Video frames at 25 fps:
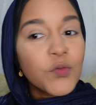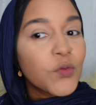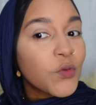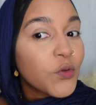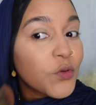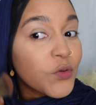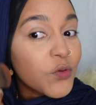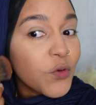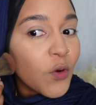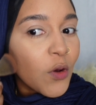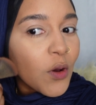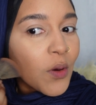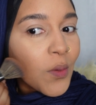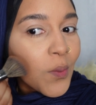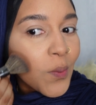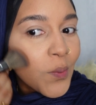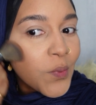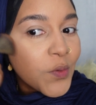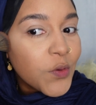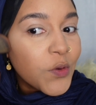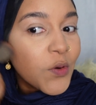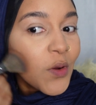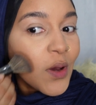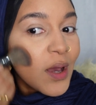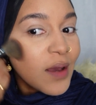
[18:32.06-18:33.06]
strong.
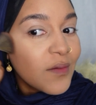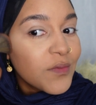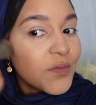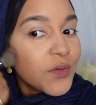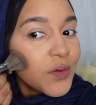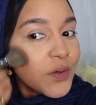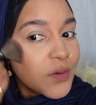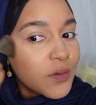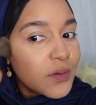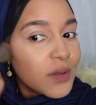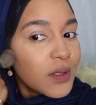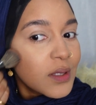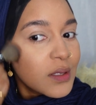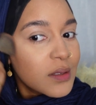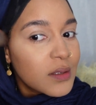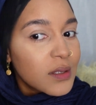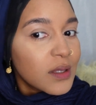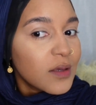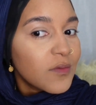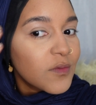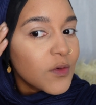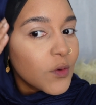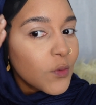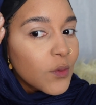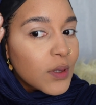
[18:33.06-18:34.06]
You don't have to do this
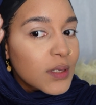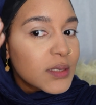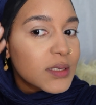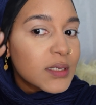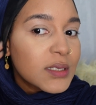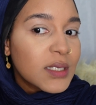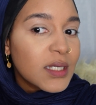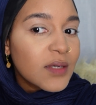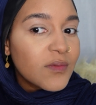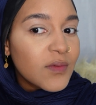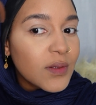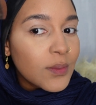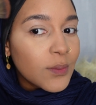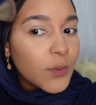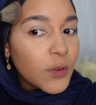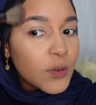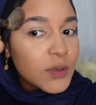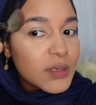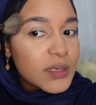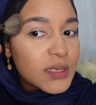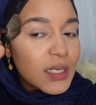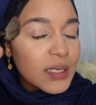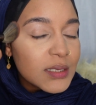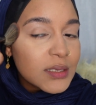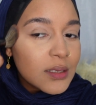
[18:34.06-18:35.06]
if you want it even more
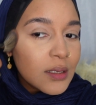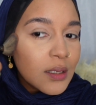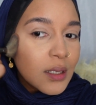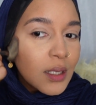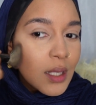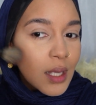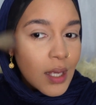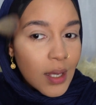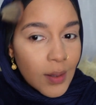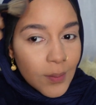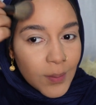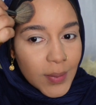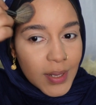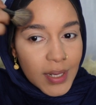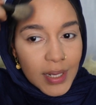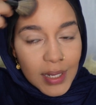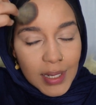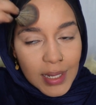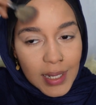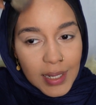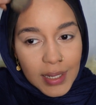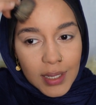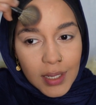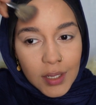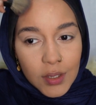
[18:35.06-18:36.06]
subtle, but I
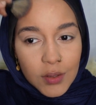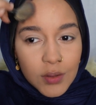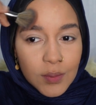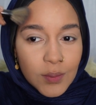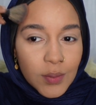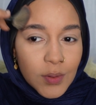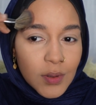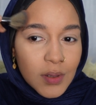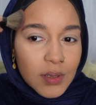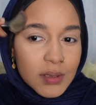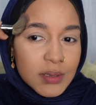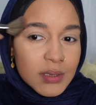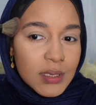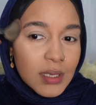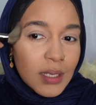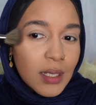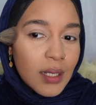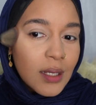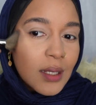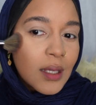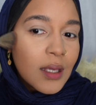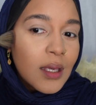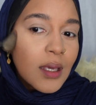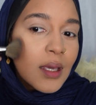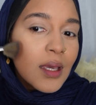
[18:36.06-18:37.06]
like a good
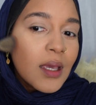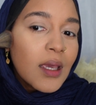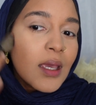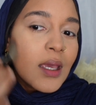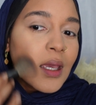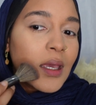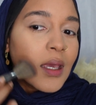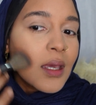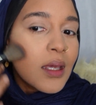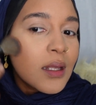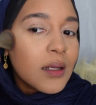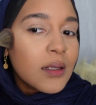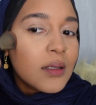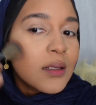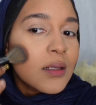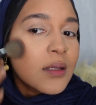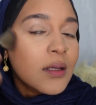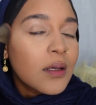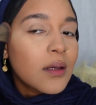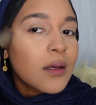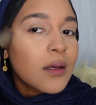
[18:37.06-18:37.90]
bronzer and